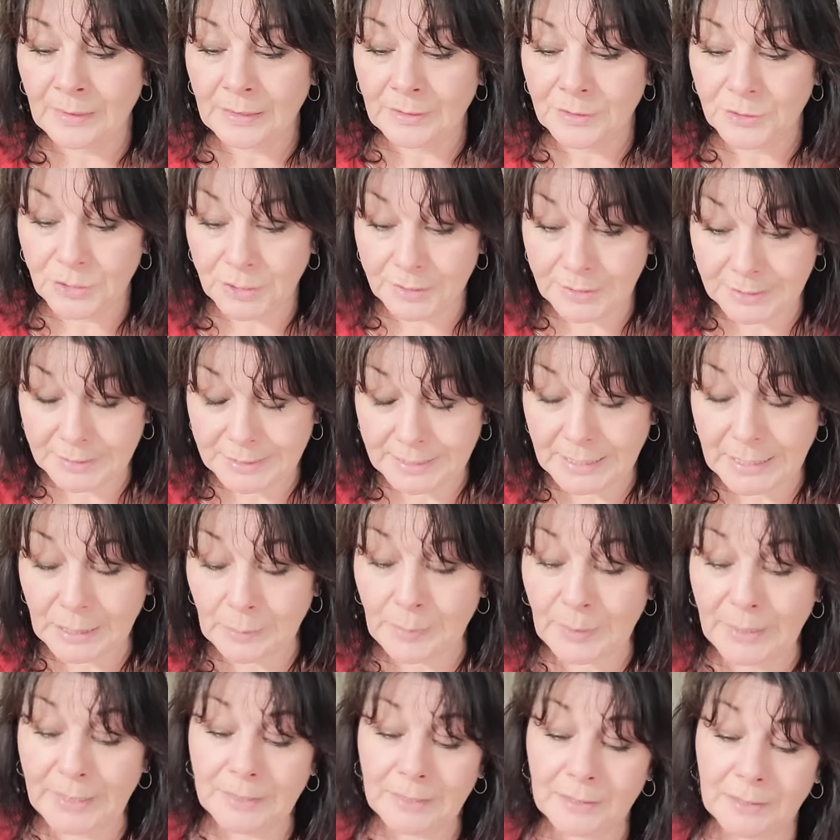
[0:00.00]
to the Ten of
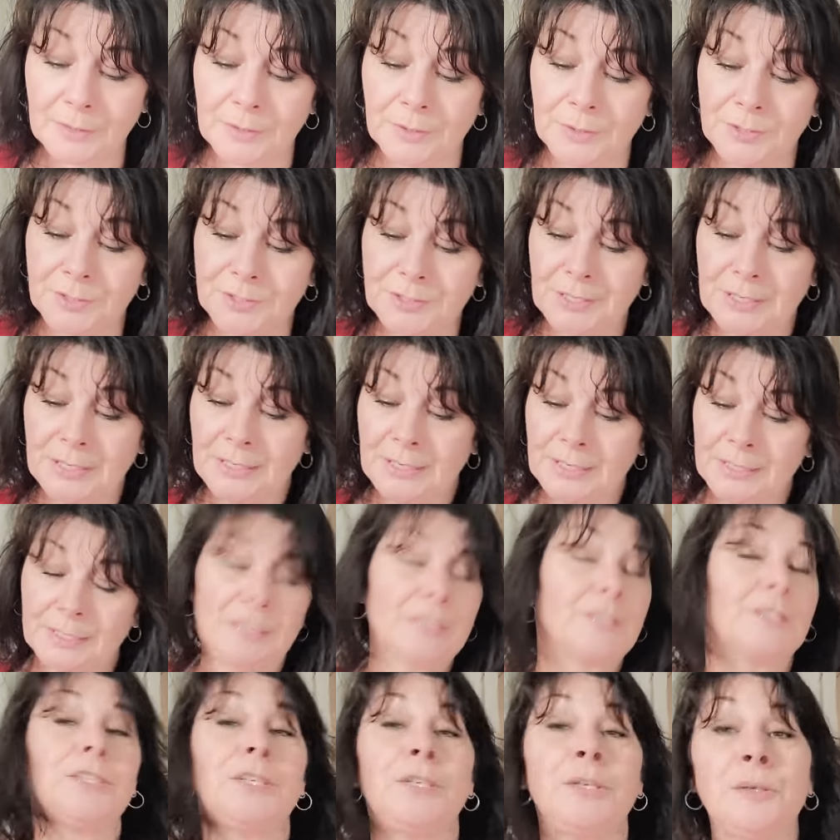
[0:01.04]
Pentacles.
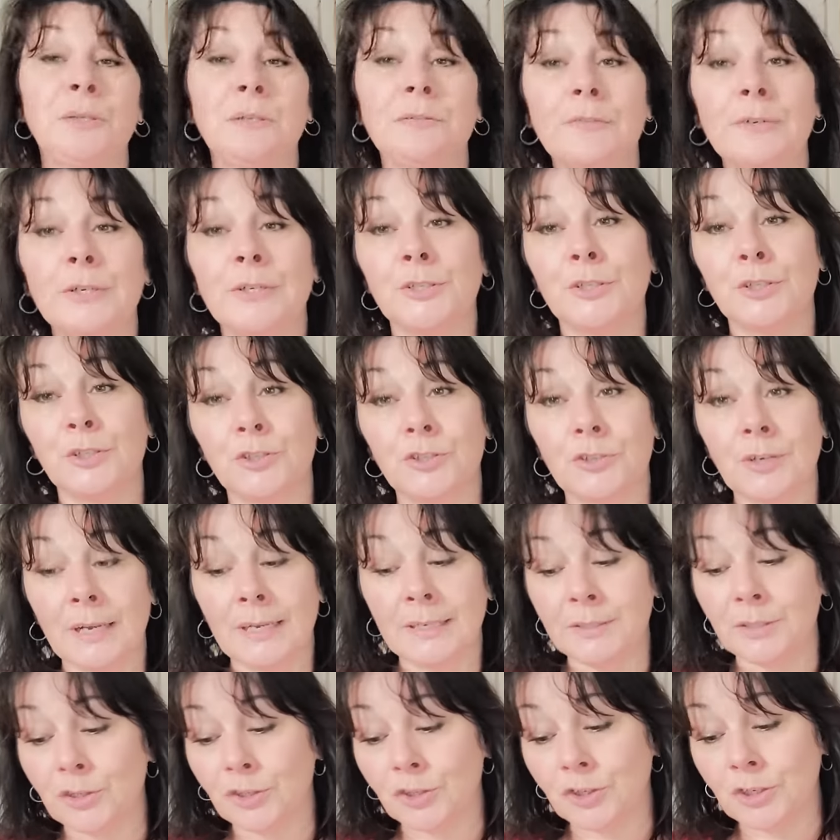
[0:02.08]
Because the universe is
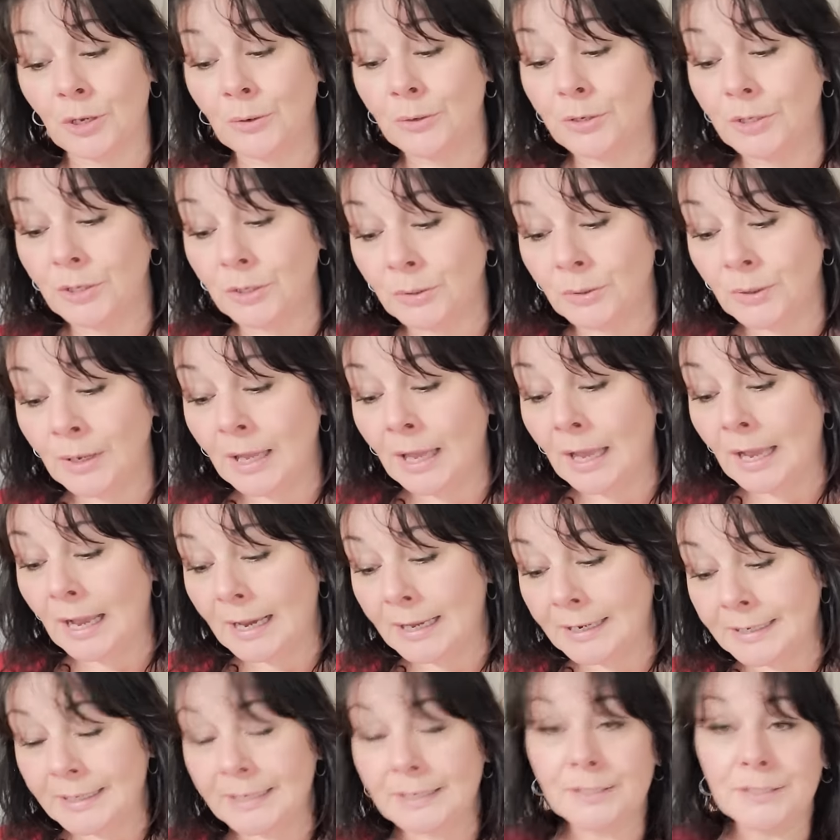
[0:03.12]
trying to show you
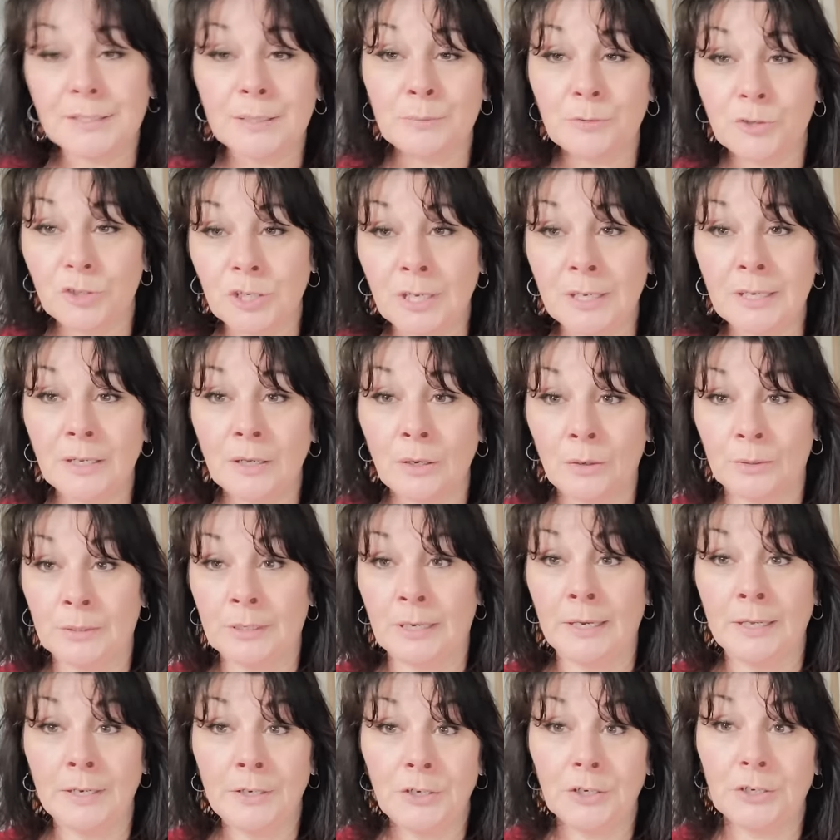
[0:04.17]
how to get some shit going
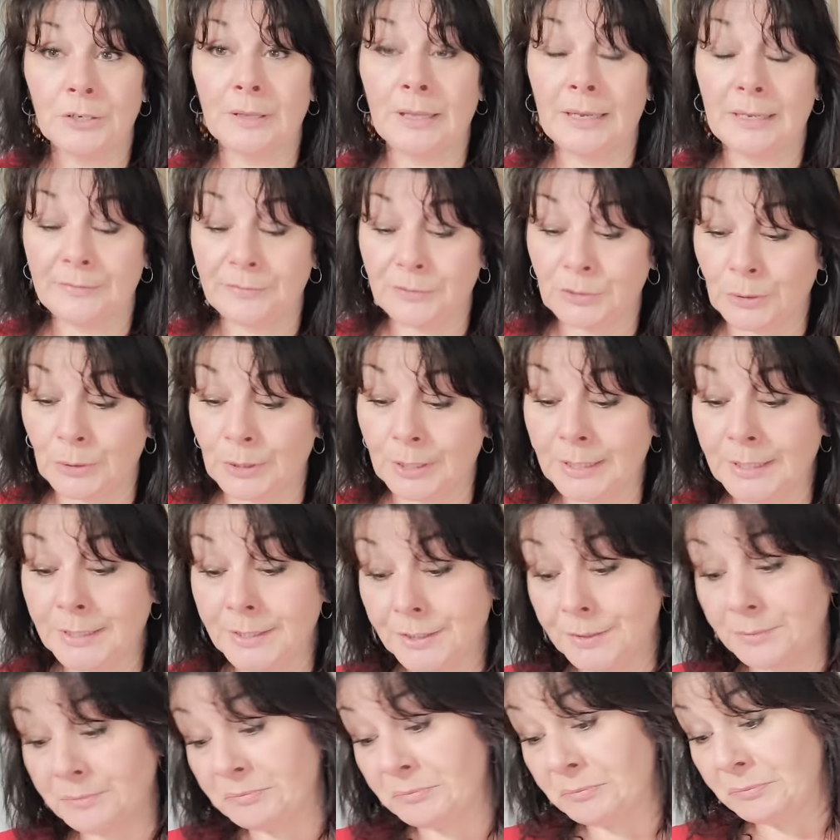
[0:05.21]
on in your life,
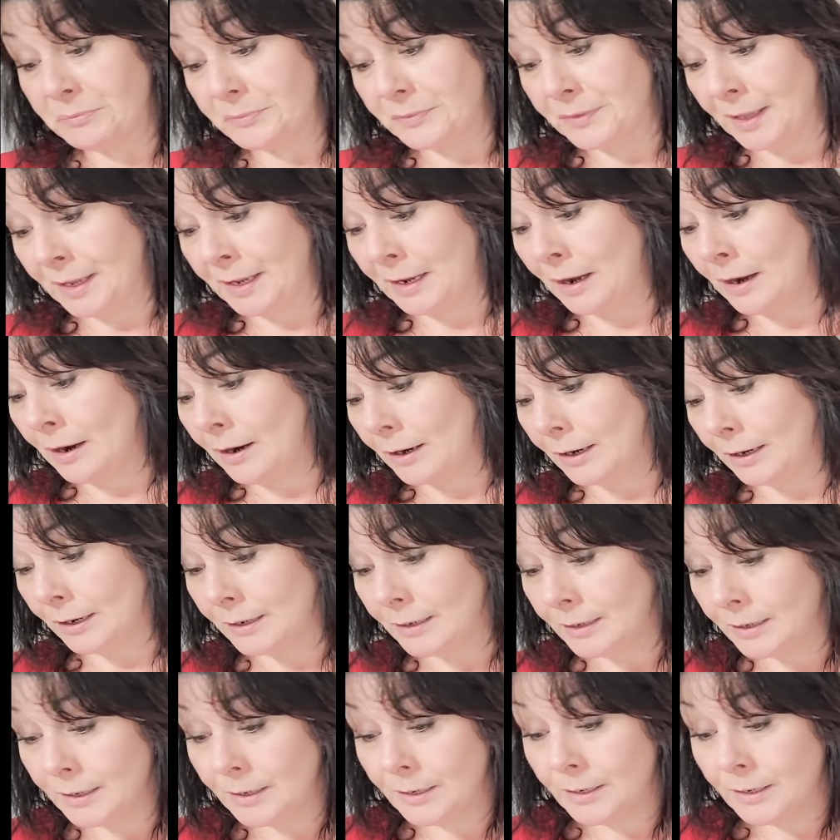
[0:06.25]
Taurus. They are.